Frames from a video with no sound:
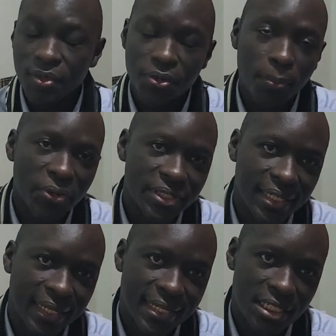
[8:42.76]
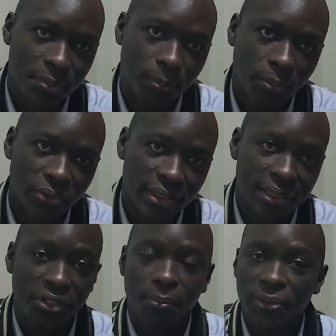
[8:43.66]
your most engaged
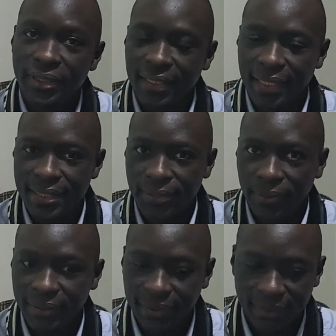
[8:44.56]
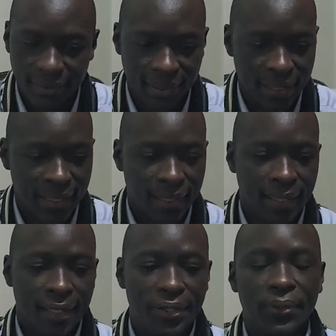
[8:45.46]
posts, your most engaged content.
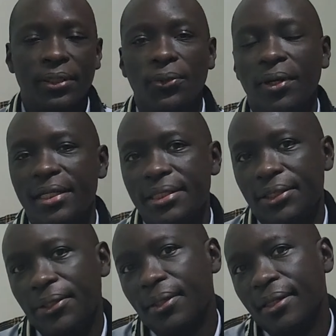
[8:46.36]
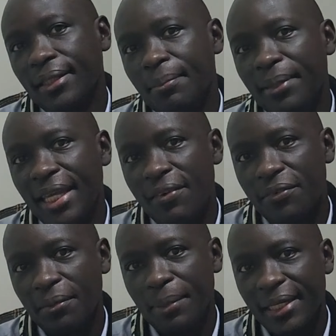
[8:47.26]
You want to look at the
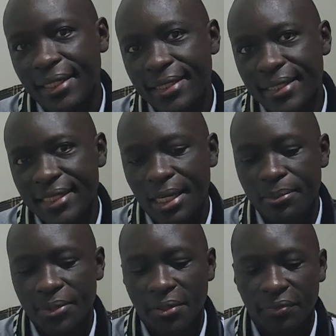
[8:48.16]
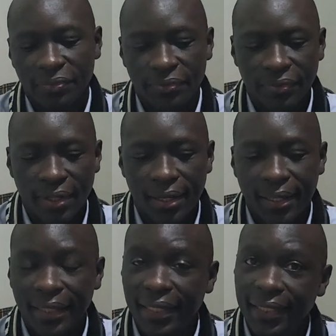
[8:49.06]
behavioral patterns in terms of
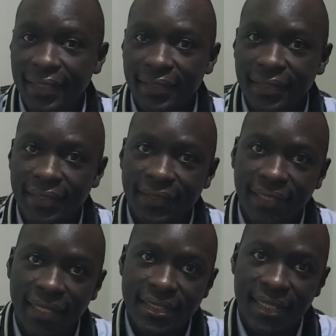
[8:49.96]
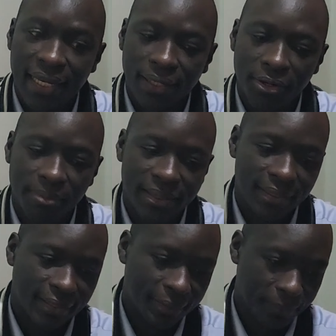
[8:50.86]
clicks, shares, and
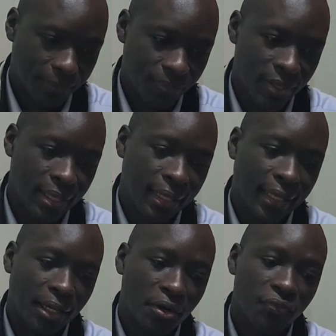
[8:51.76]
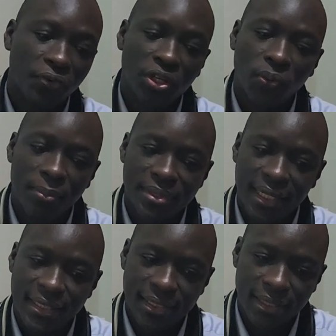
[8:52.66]
comments. For your
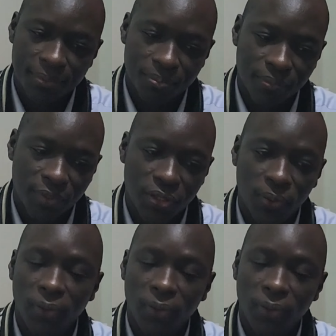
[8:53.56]
website, you